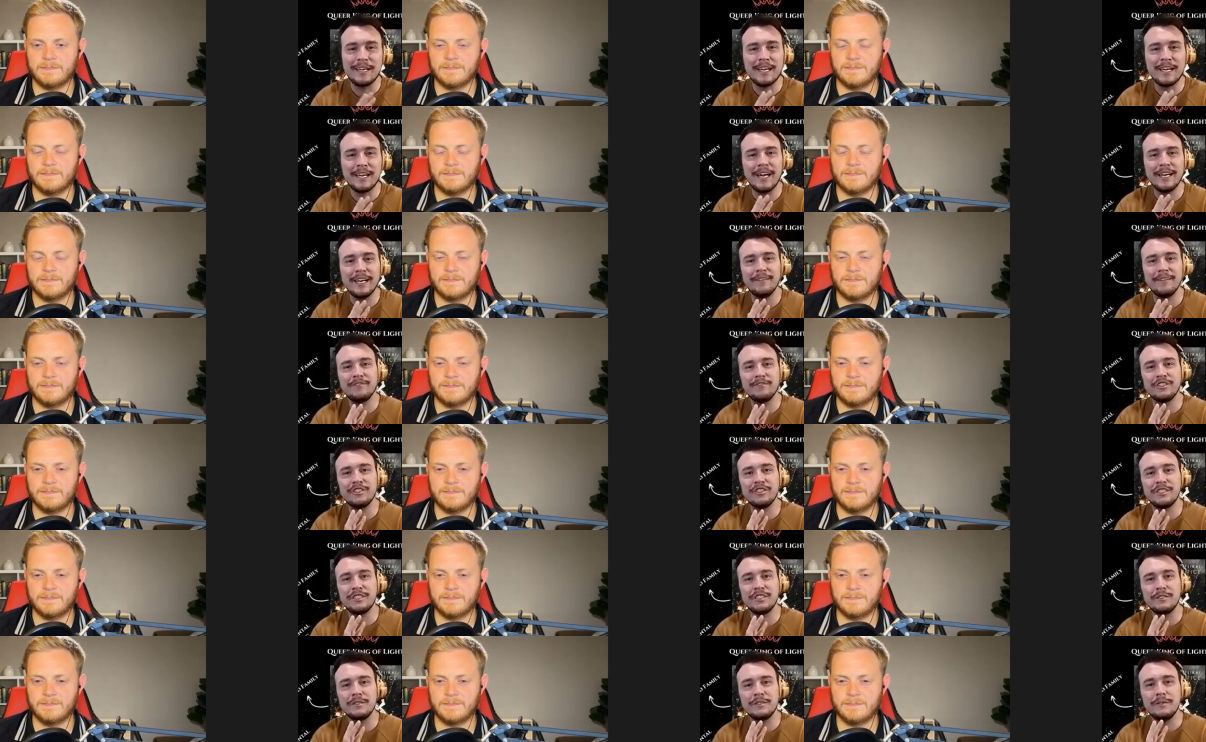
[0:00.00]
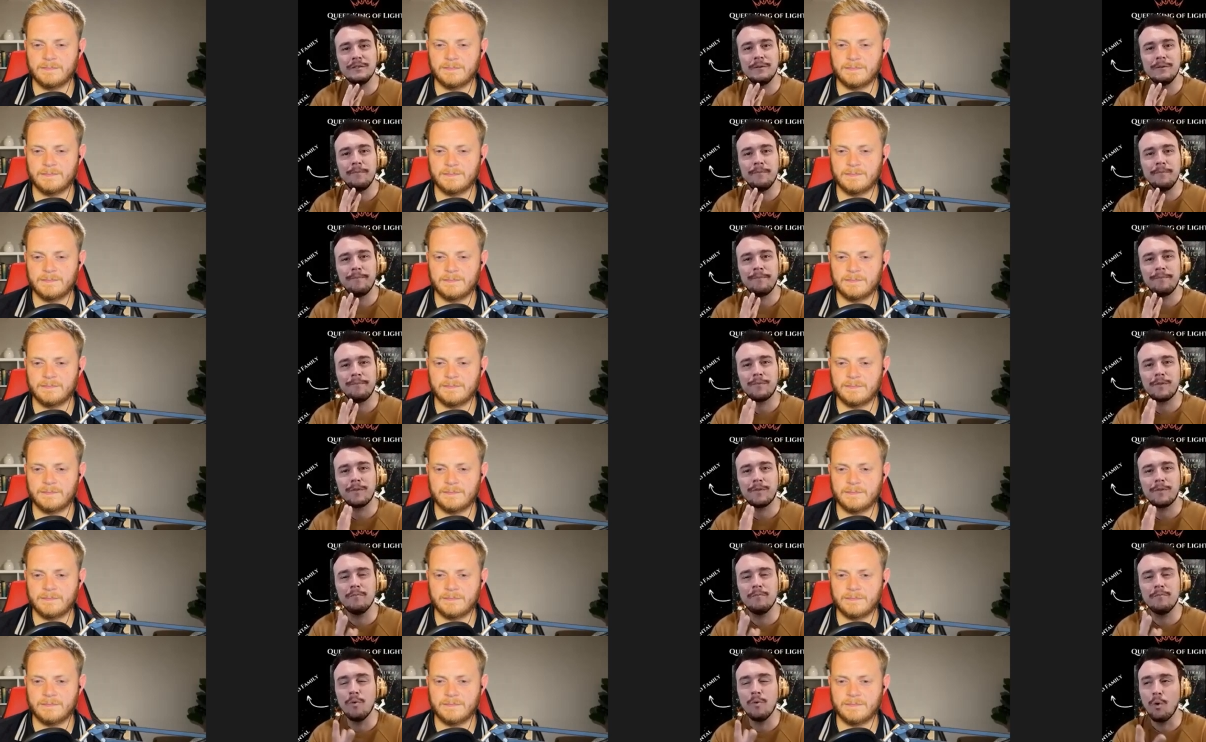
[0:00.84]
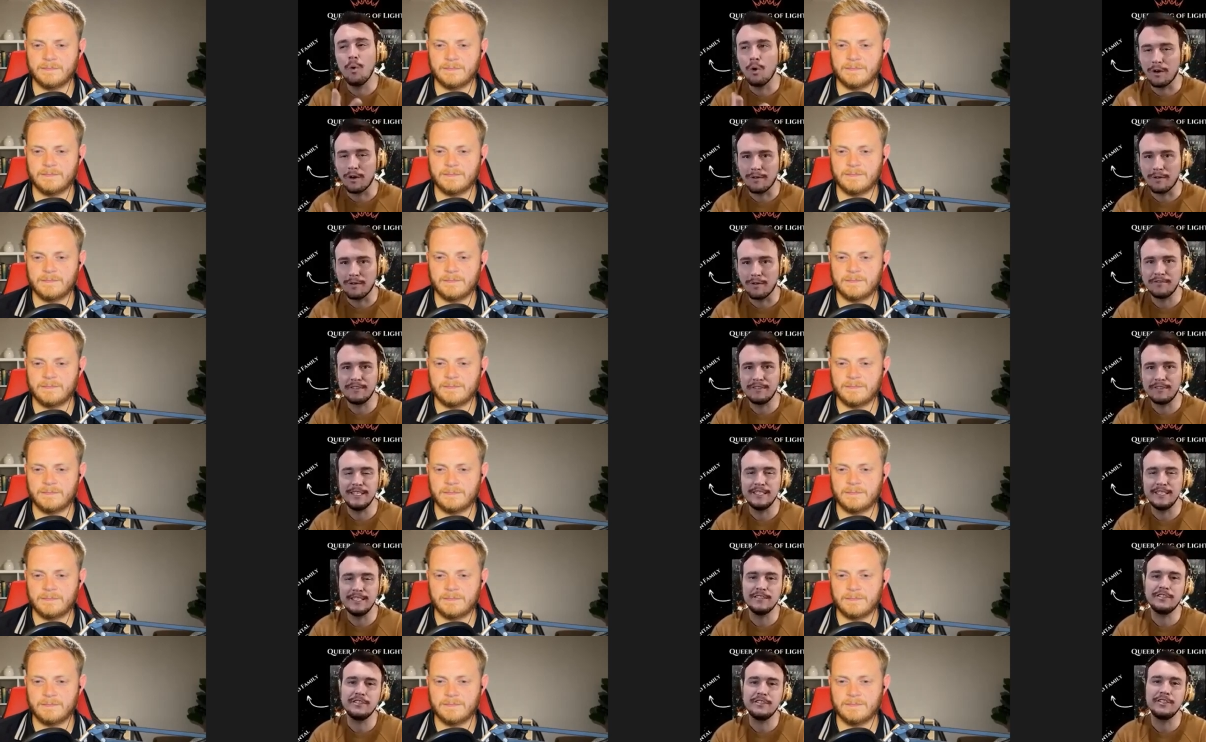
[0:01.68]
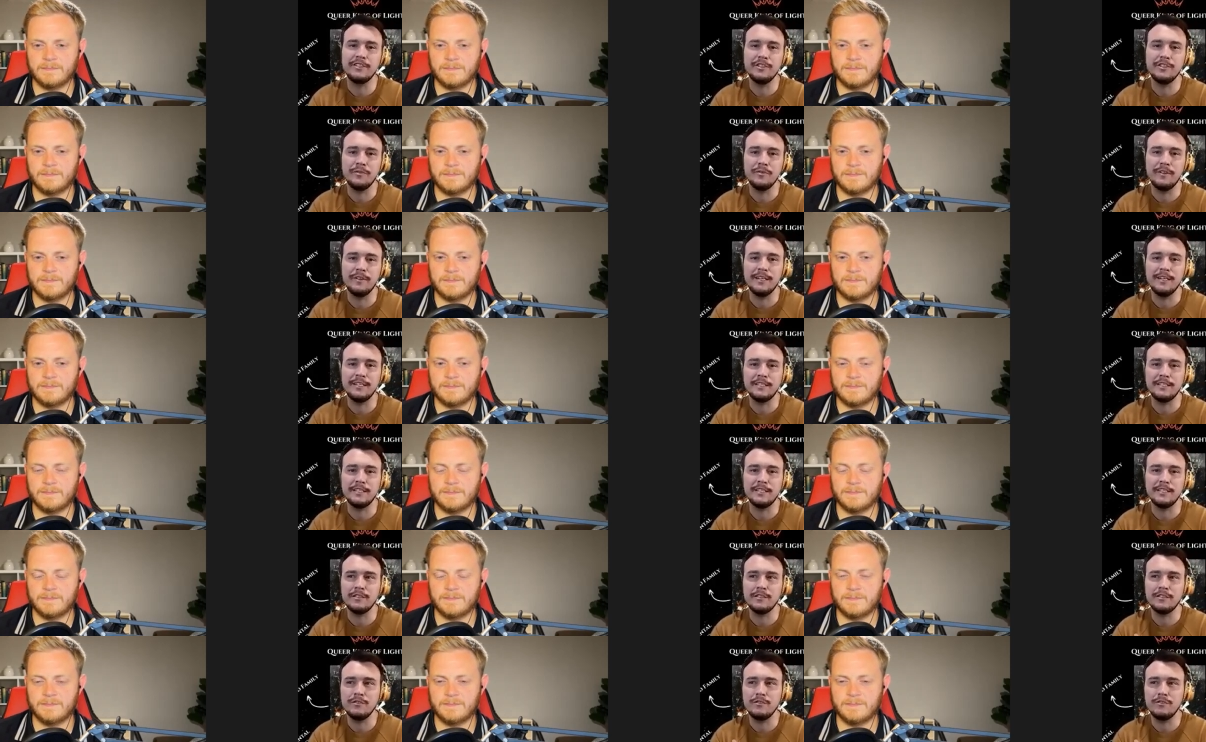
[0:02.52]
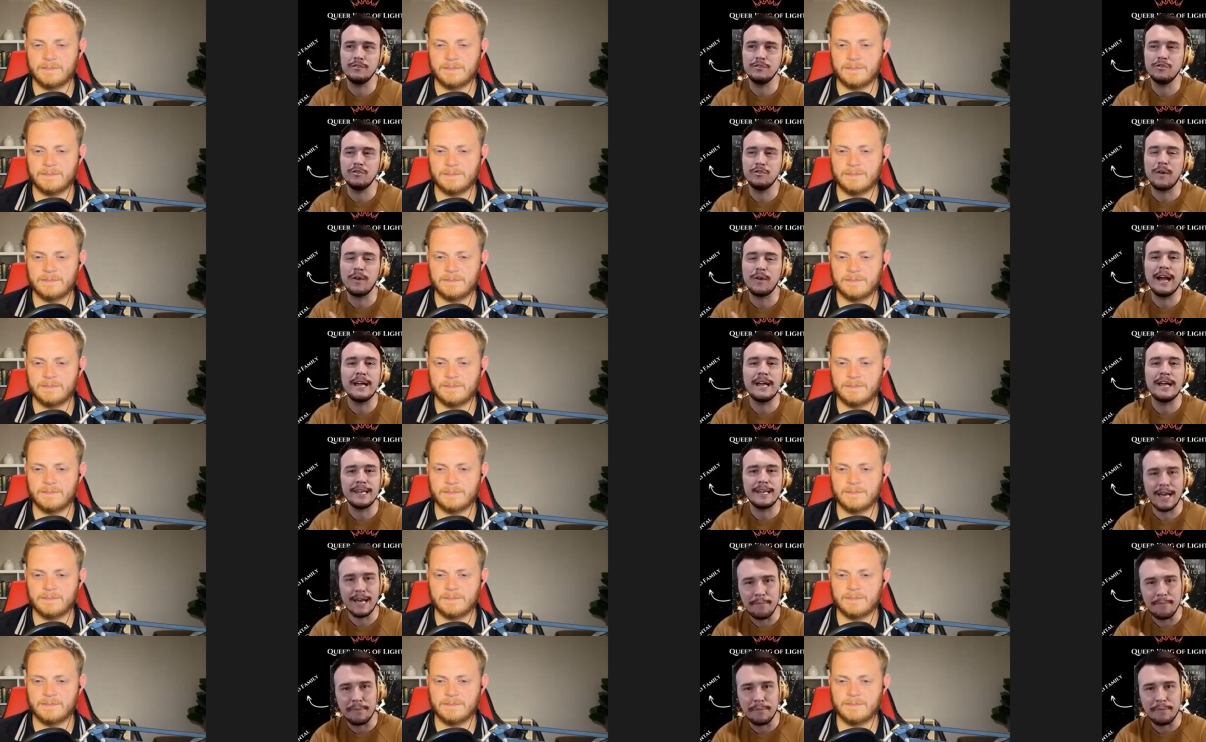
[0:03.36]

Speaker 1: it kind of just morphed into this grand